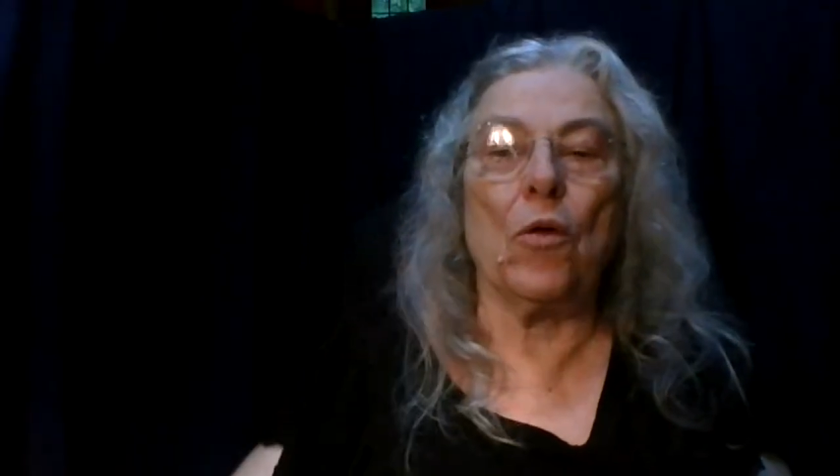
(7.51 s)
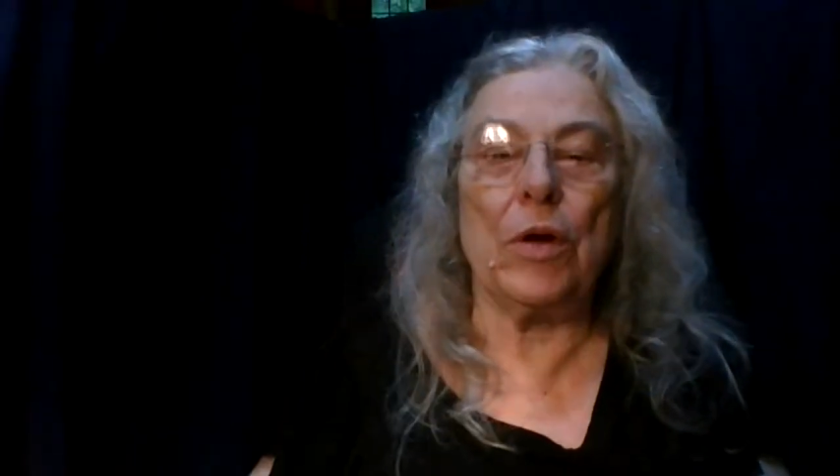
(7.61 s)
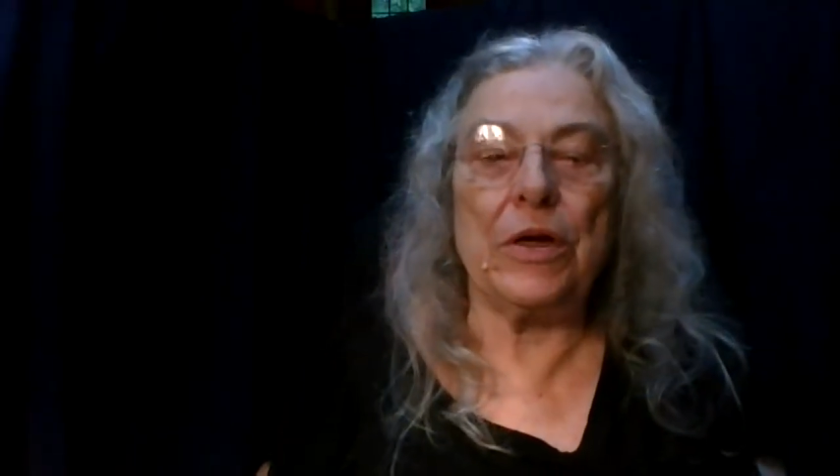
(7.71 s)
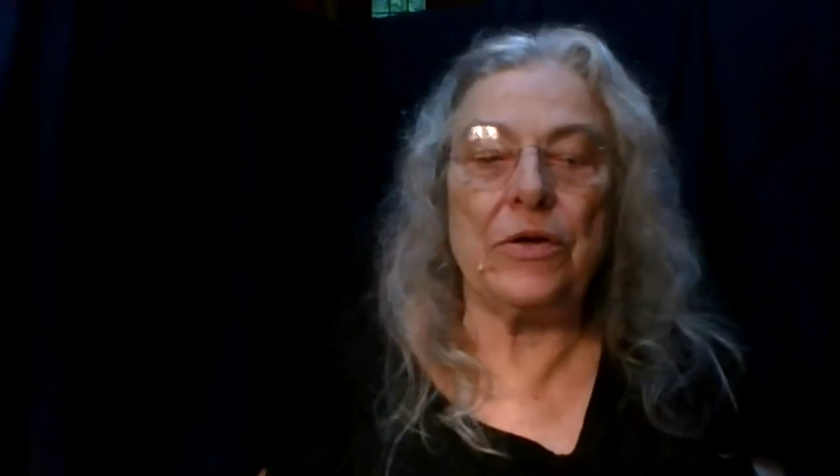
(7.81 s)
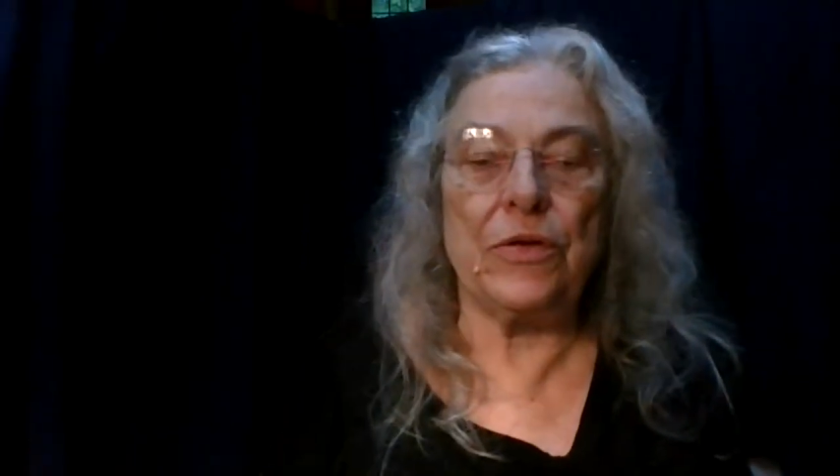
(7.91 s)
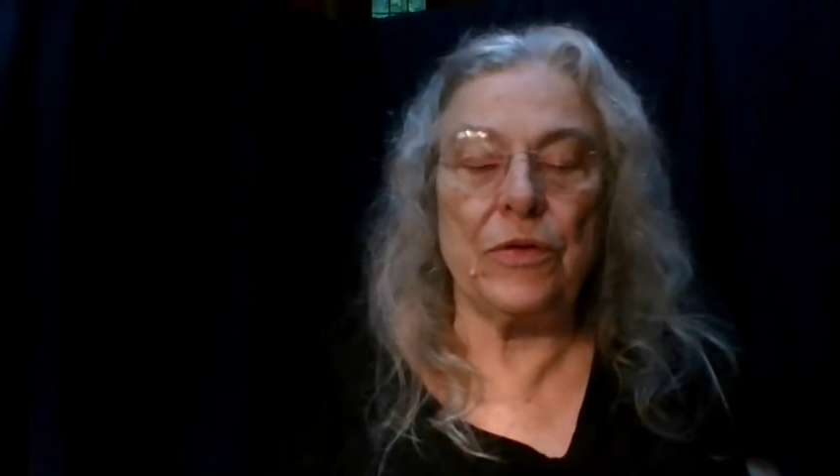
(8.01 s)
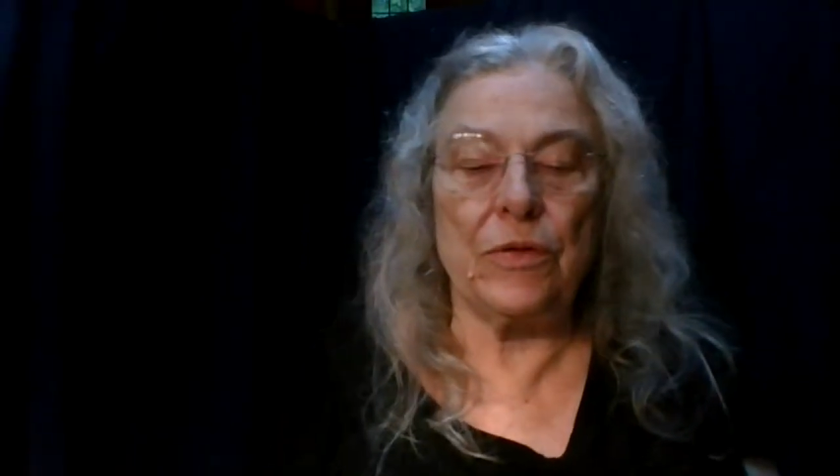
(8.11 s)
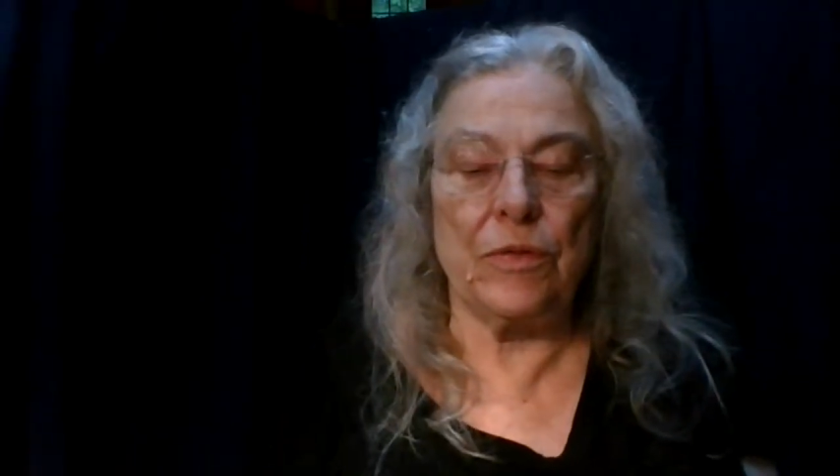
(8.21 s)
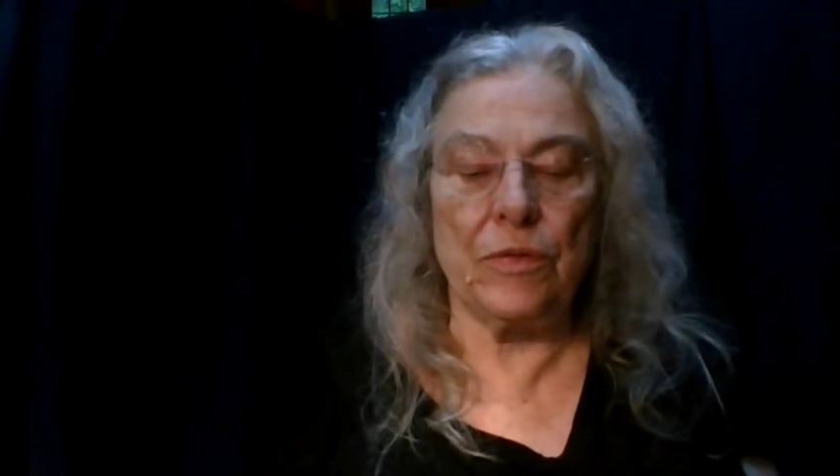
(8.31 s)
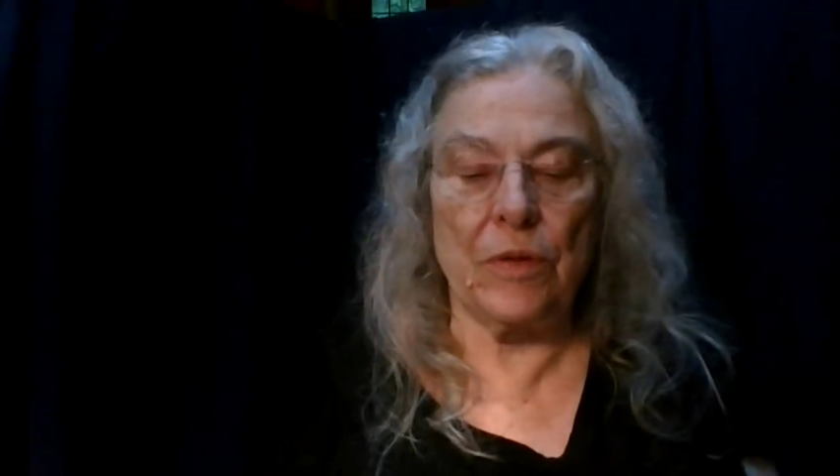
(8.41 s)
going
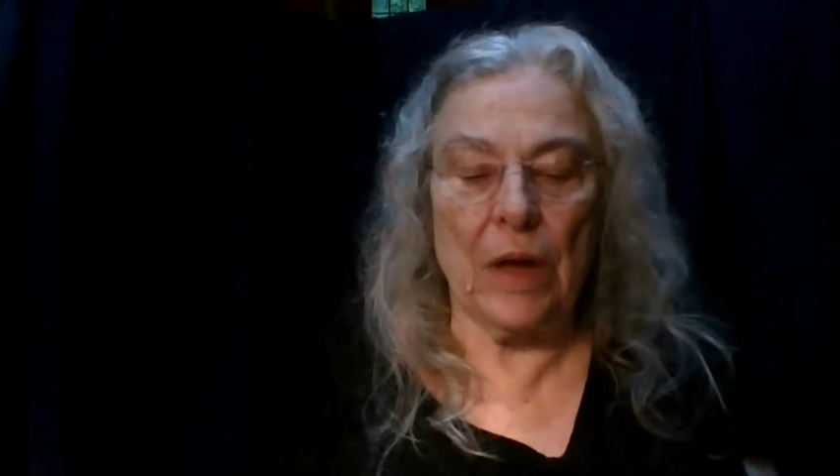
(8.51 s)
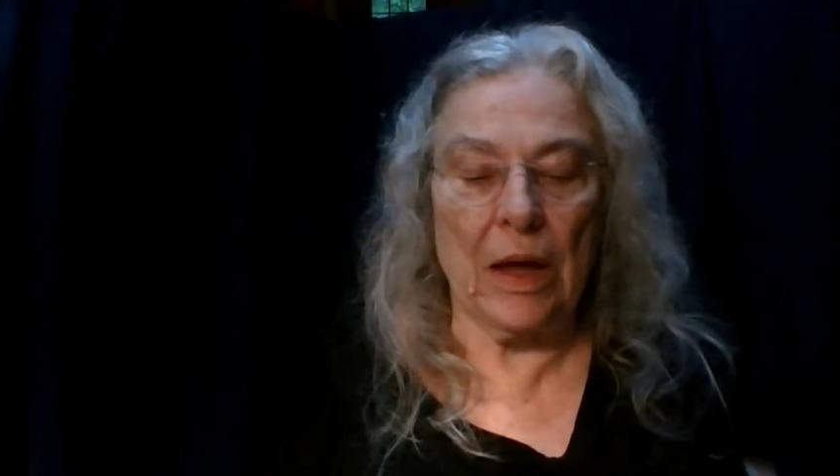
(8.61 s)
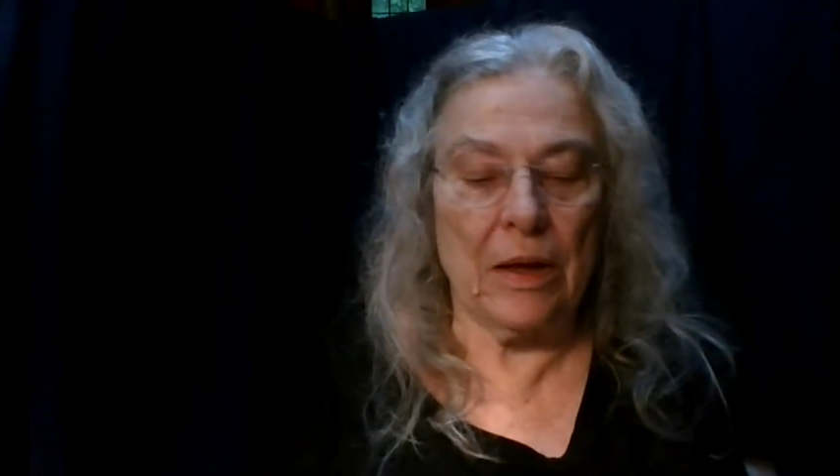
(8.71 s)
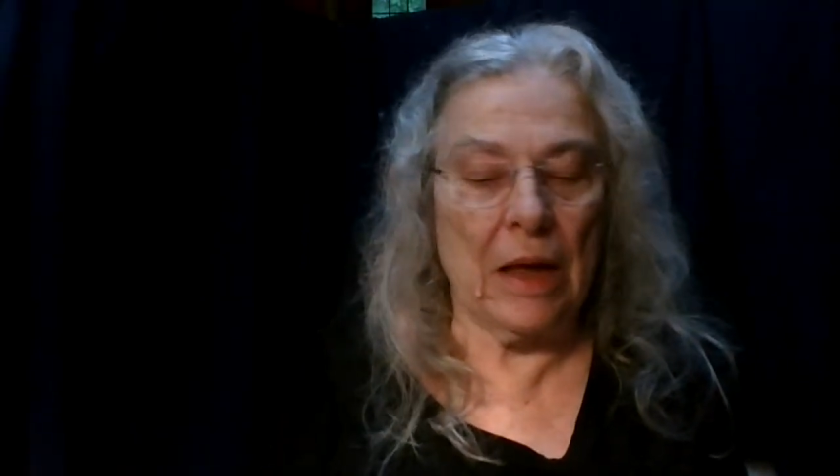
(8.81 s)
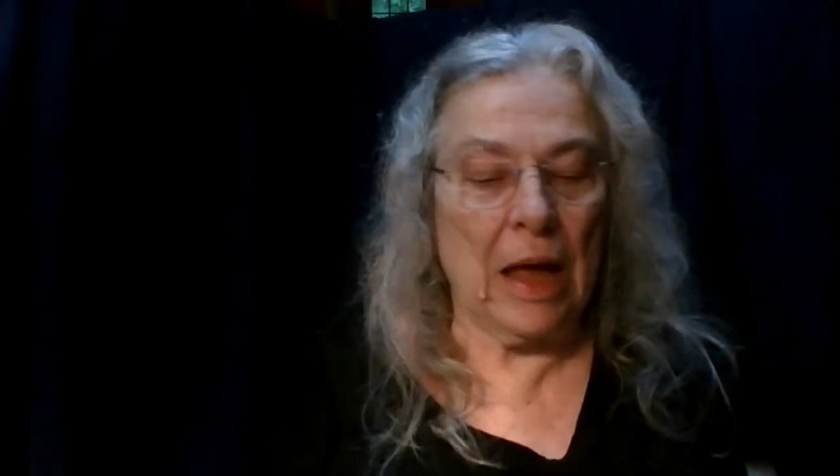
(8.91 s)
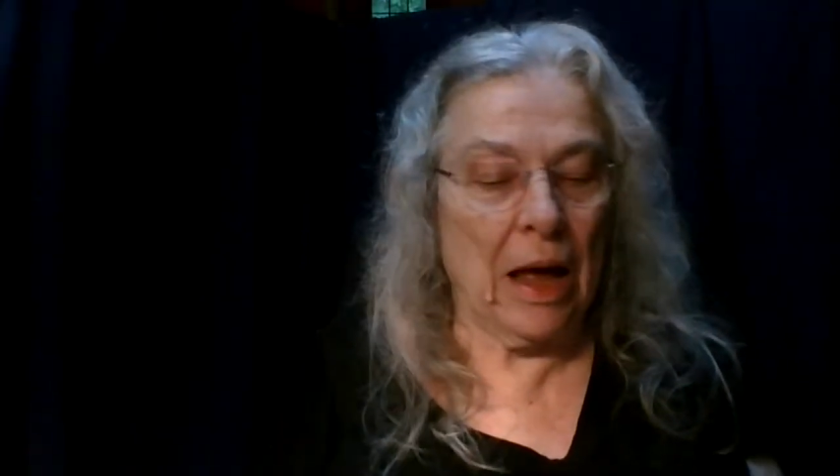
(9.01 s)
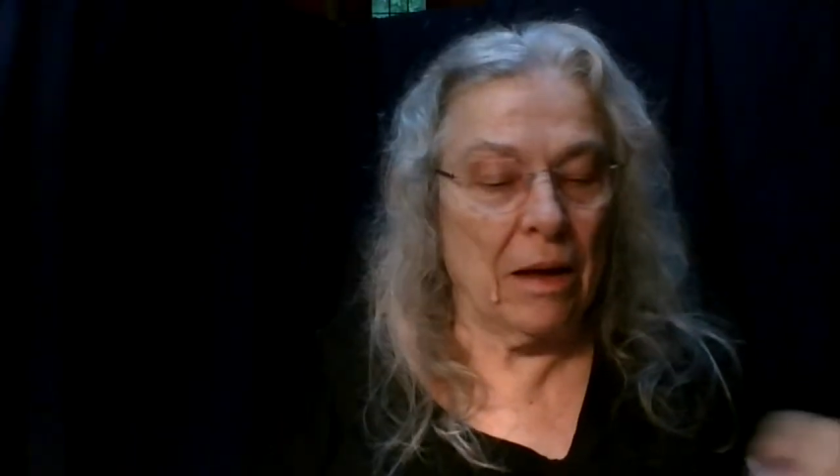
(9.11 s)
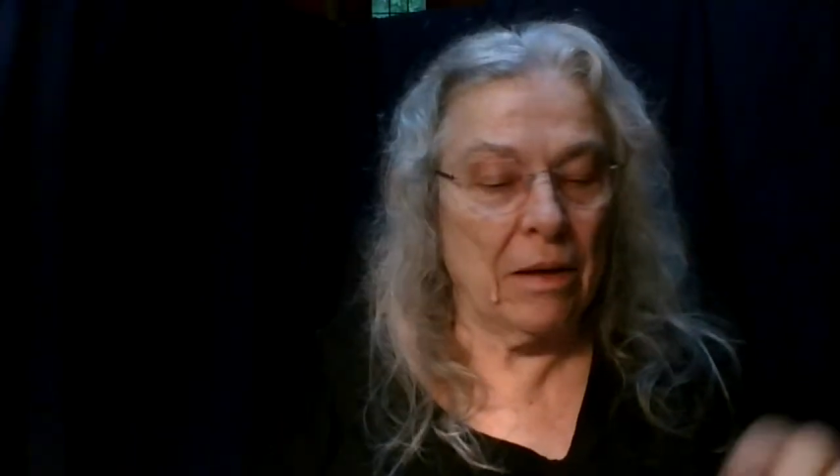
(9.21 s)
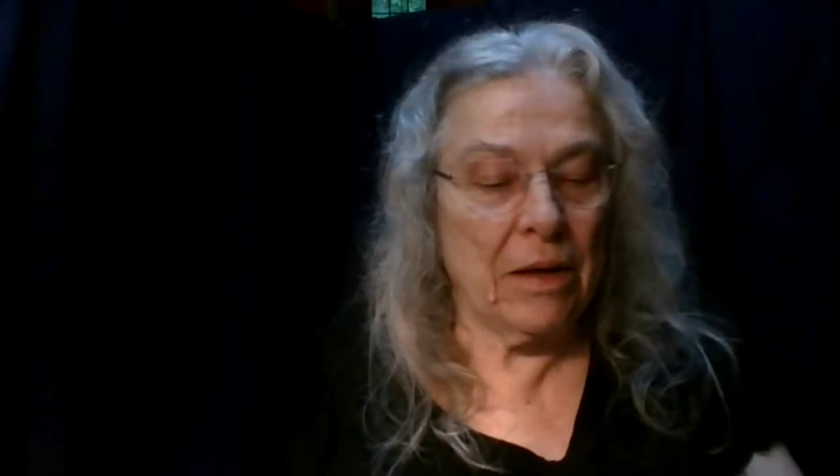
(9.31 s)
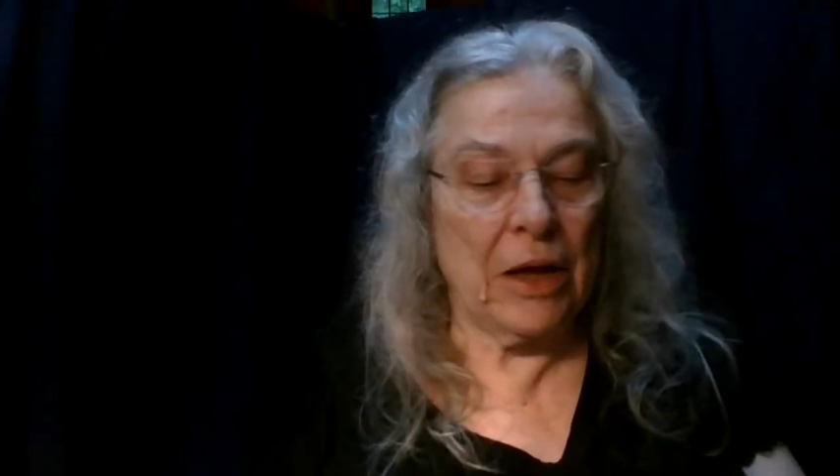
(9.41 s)
to uh,